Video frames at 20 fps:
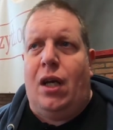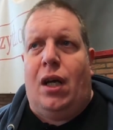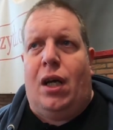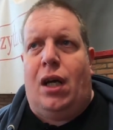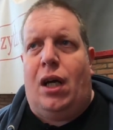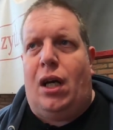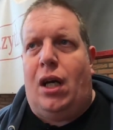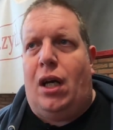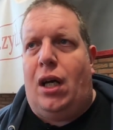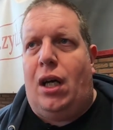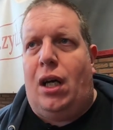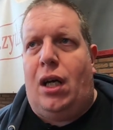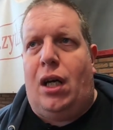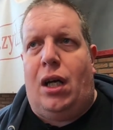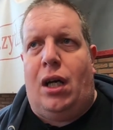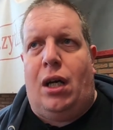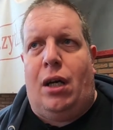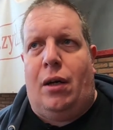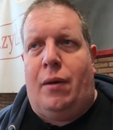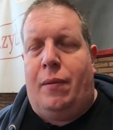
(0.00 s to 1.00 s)

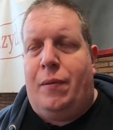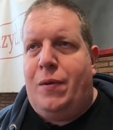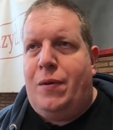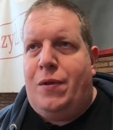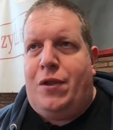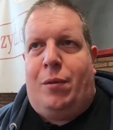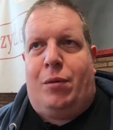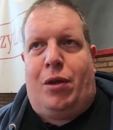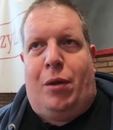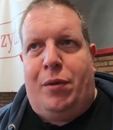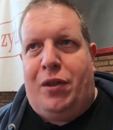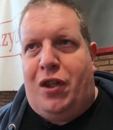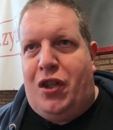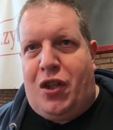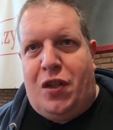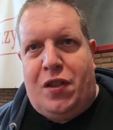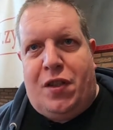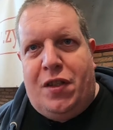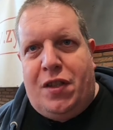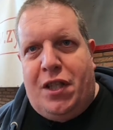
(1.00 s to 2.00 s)
Um, some
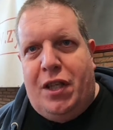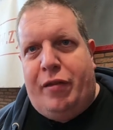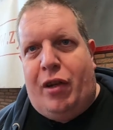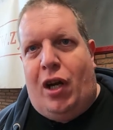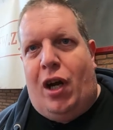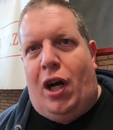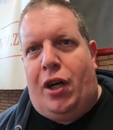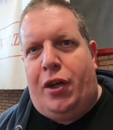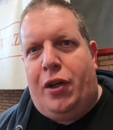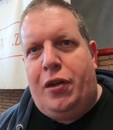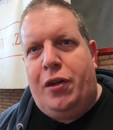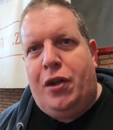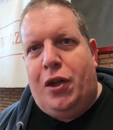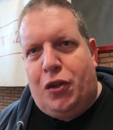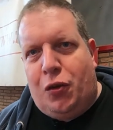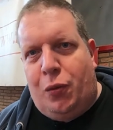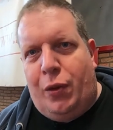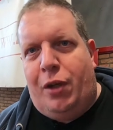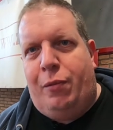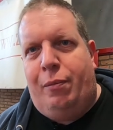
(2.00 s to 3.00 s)
competitions it's even harder
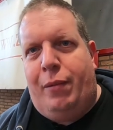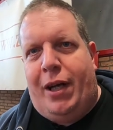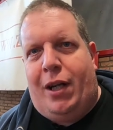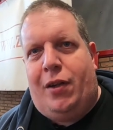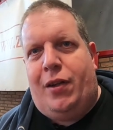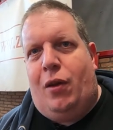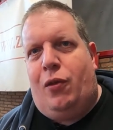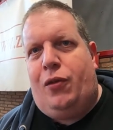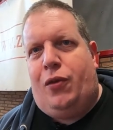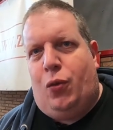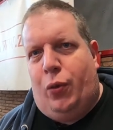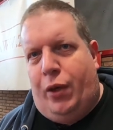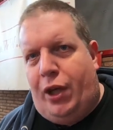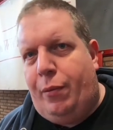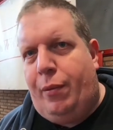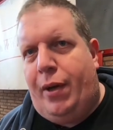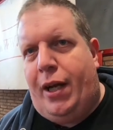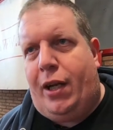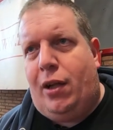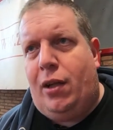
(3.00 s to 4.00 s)
not to win a medal than to win
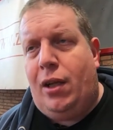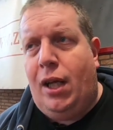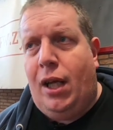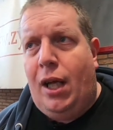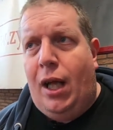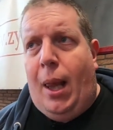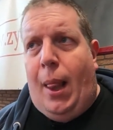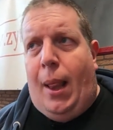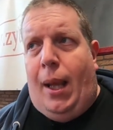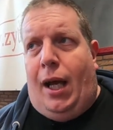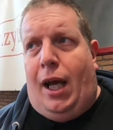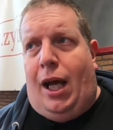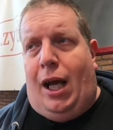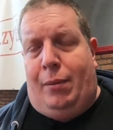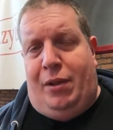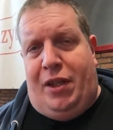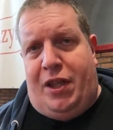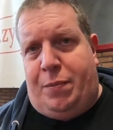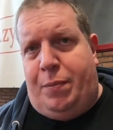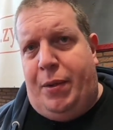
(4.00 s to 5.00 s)
a medal.
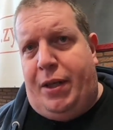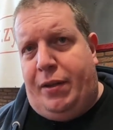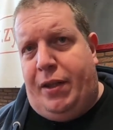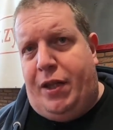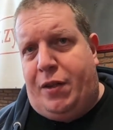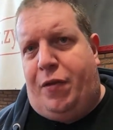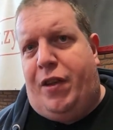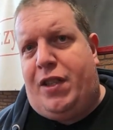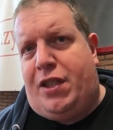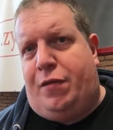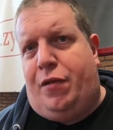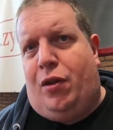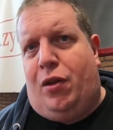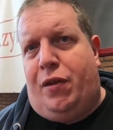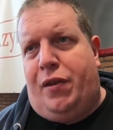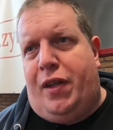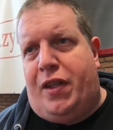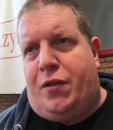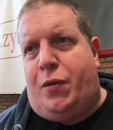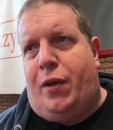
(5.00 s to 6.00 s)
Uh, but this this
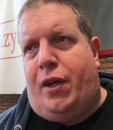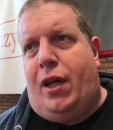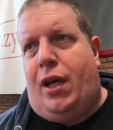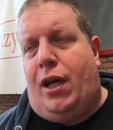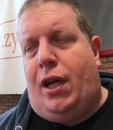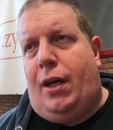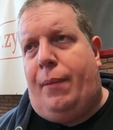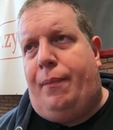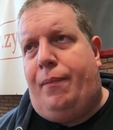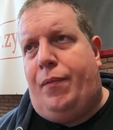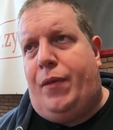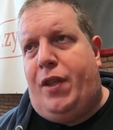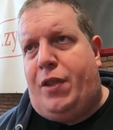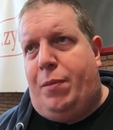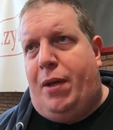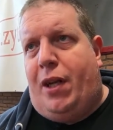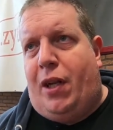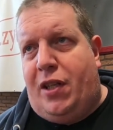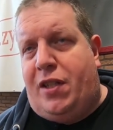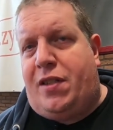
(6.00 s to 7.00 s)
festival, this uh, um,
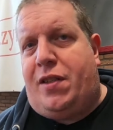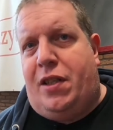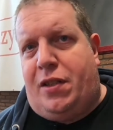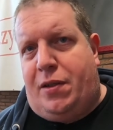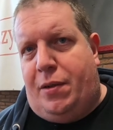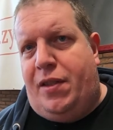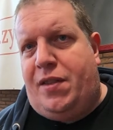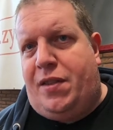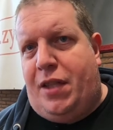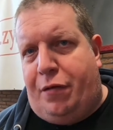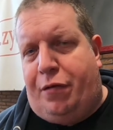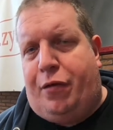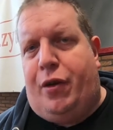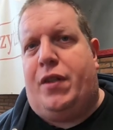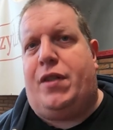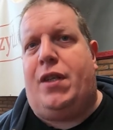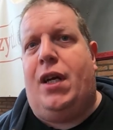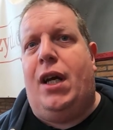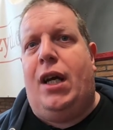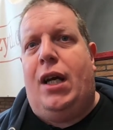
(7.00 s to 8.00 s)
this medal is, is, is,
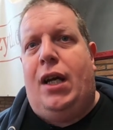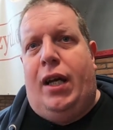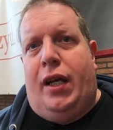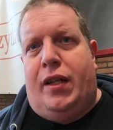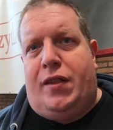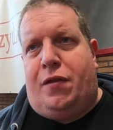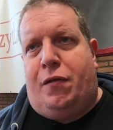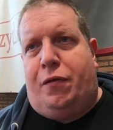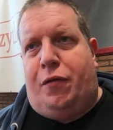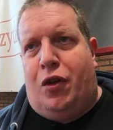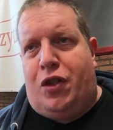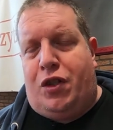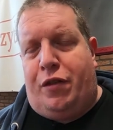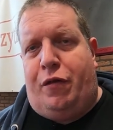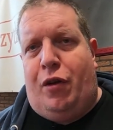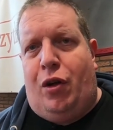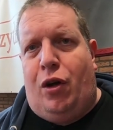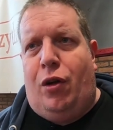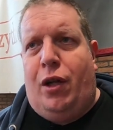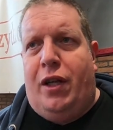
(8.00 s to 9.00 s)
different. It's first
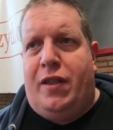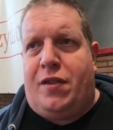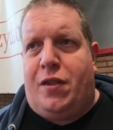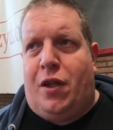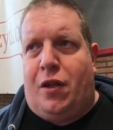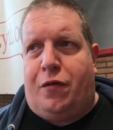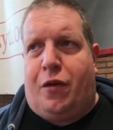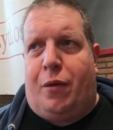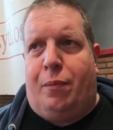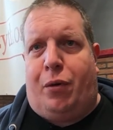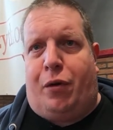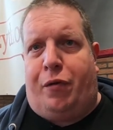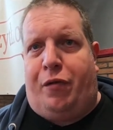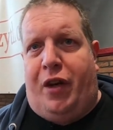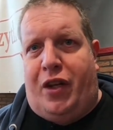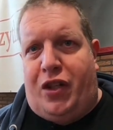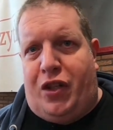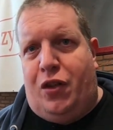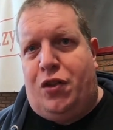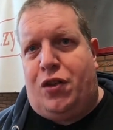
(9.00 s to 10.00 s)
of all, it's not from
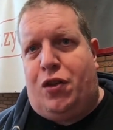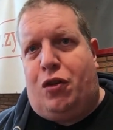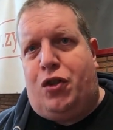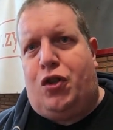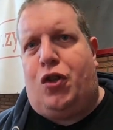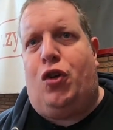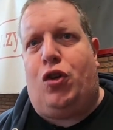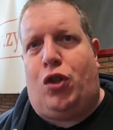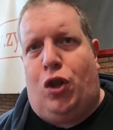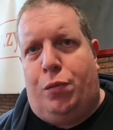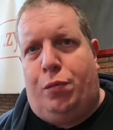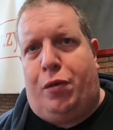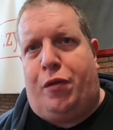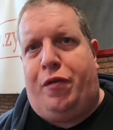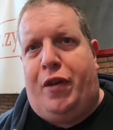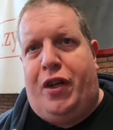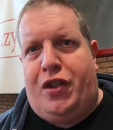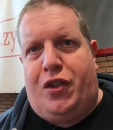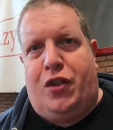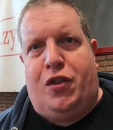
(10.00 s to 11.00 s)
professionals or so-called
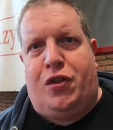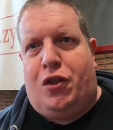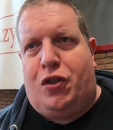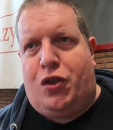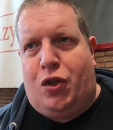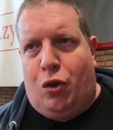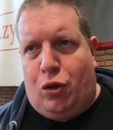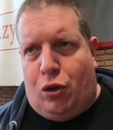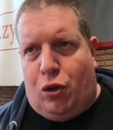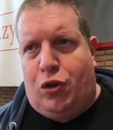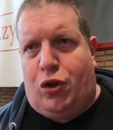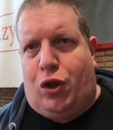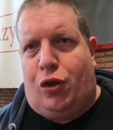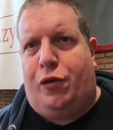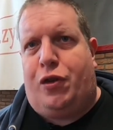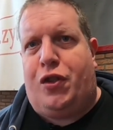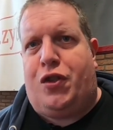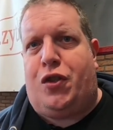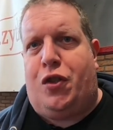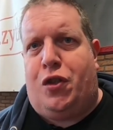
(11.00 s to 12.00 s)
professionals or so-called
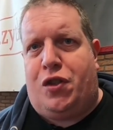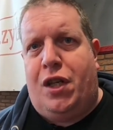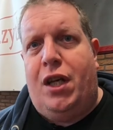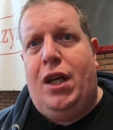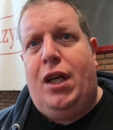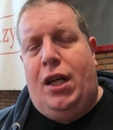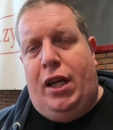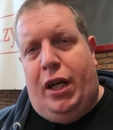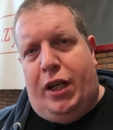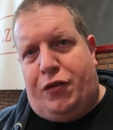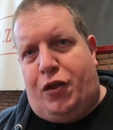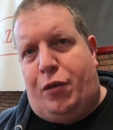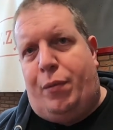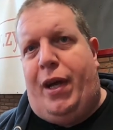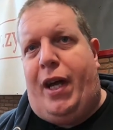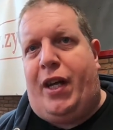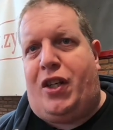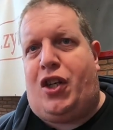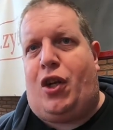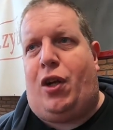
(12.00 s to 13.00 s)
connoisseurs. It's from
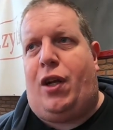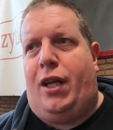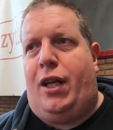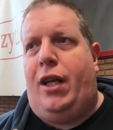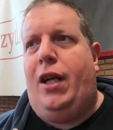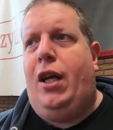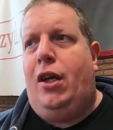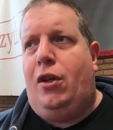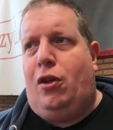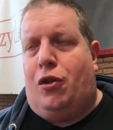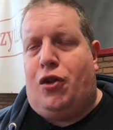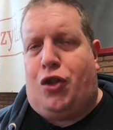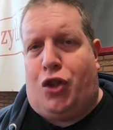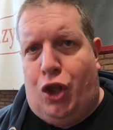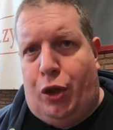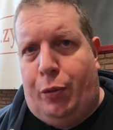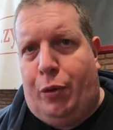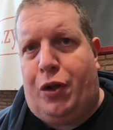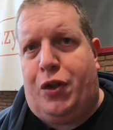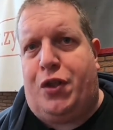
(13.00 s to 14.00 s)
actually
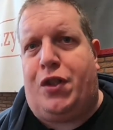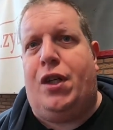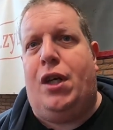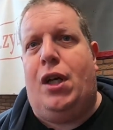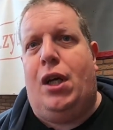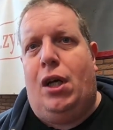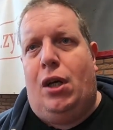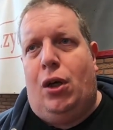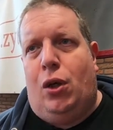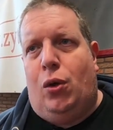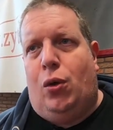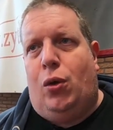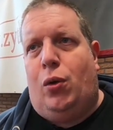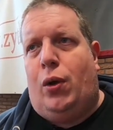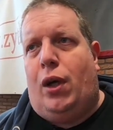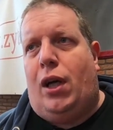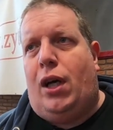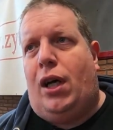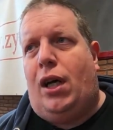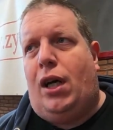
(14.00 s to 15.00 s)
consumers
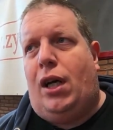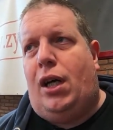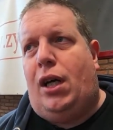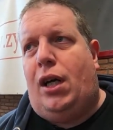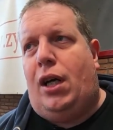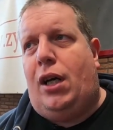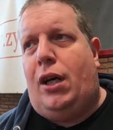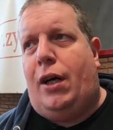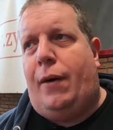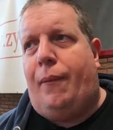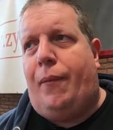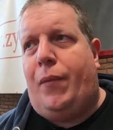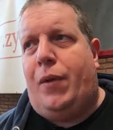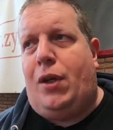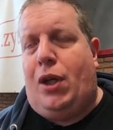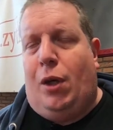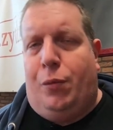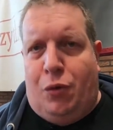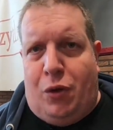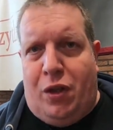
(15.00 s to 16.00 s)
who
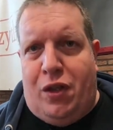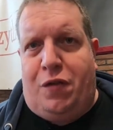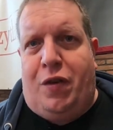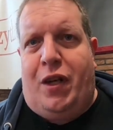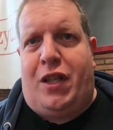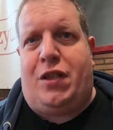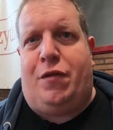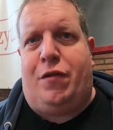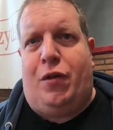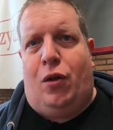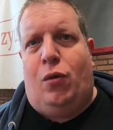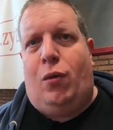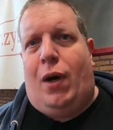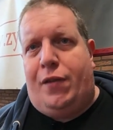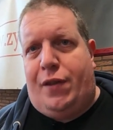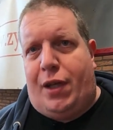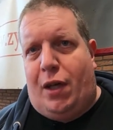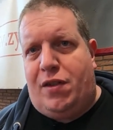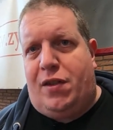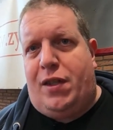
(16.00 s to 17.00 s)
um, come to this festival.
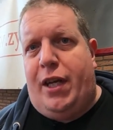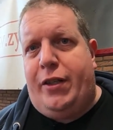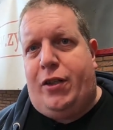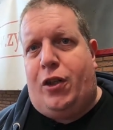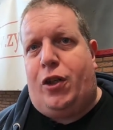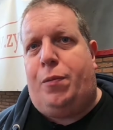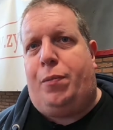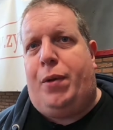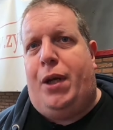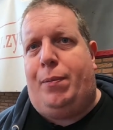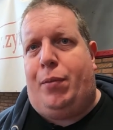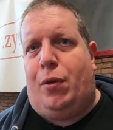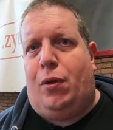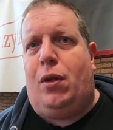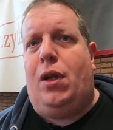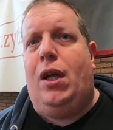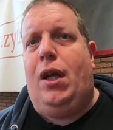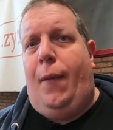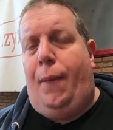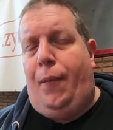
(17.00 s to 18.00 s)
1,800
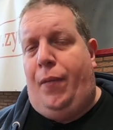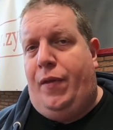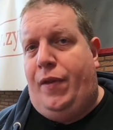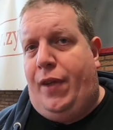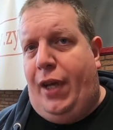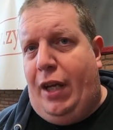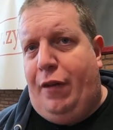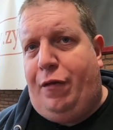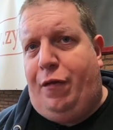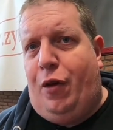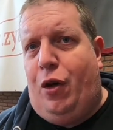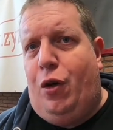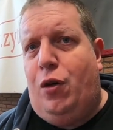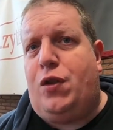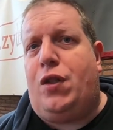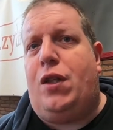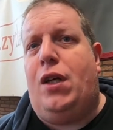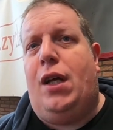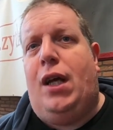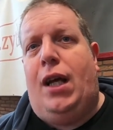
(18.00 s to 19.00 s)
people. They
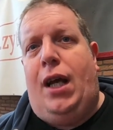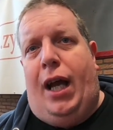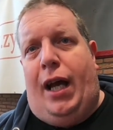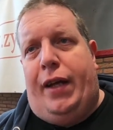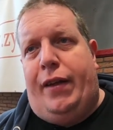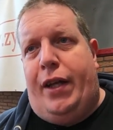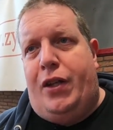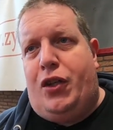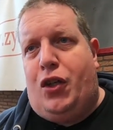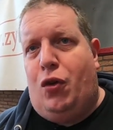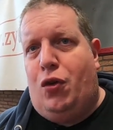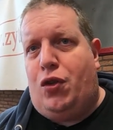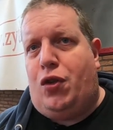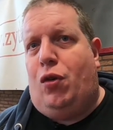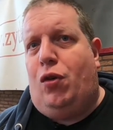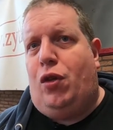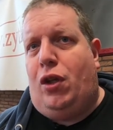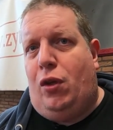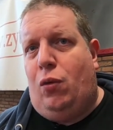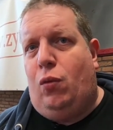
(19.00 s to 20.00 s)
vote and they choose
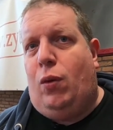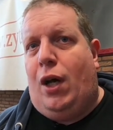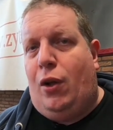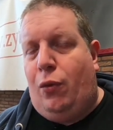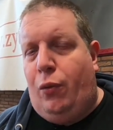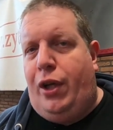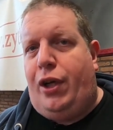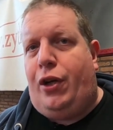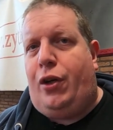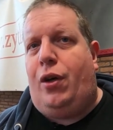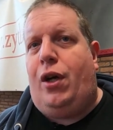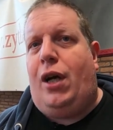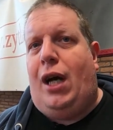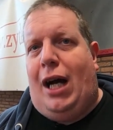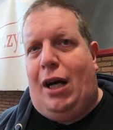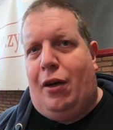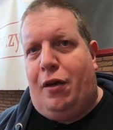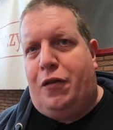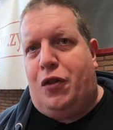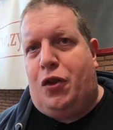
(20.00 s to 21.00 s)
only one winner
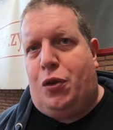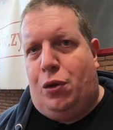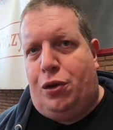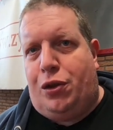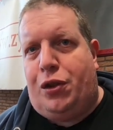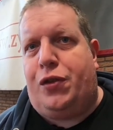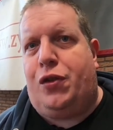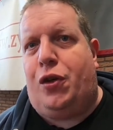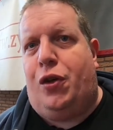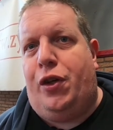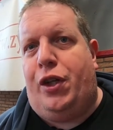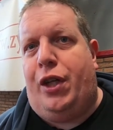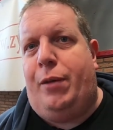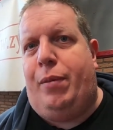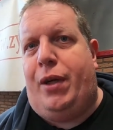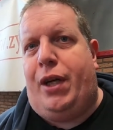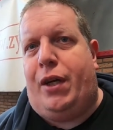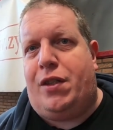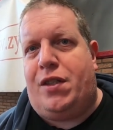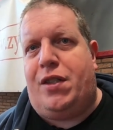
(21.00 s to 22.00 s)
out of 230
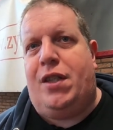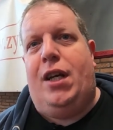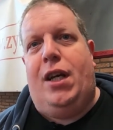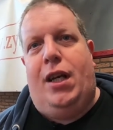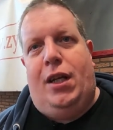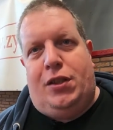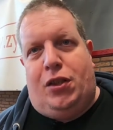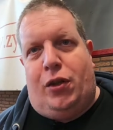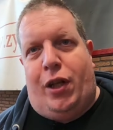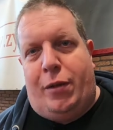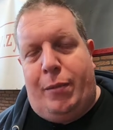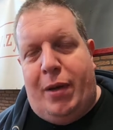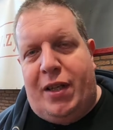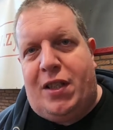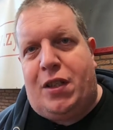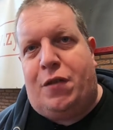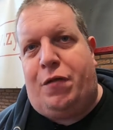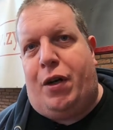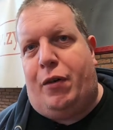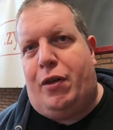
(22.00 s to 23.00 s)
beers. So that
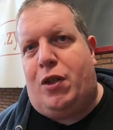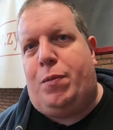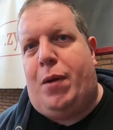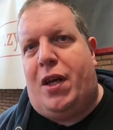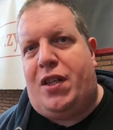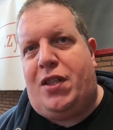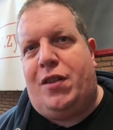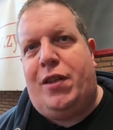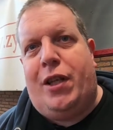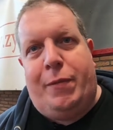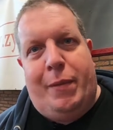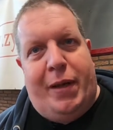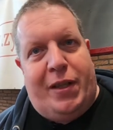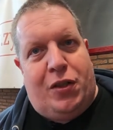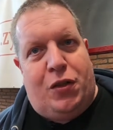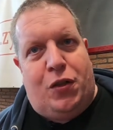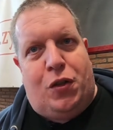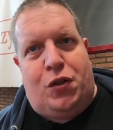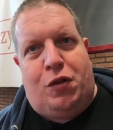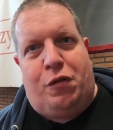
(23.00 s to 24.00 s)
makes it very special. That
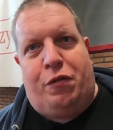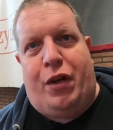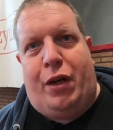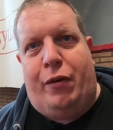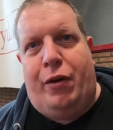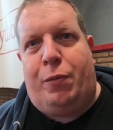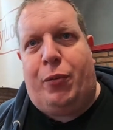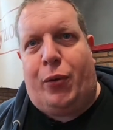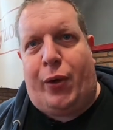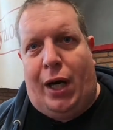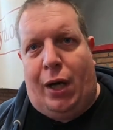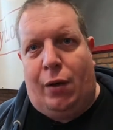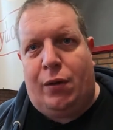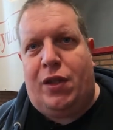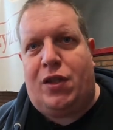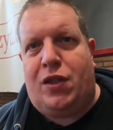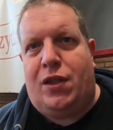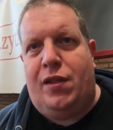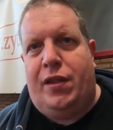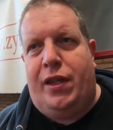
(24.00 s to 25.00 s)
makes us also very
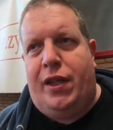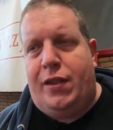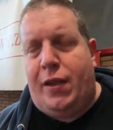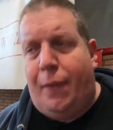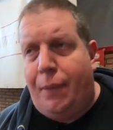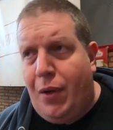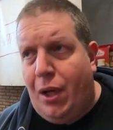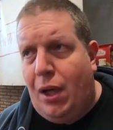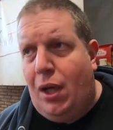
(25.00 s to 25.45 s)
proud. It's indeed.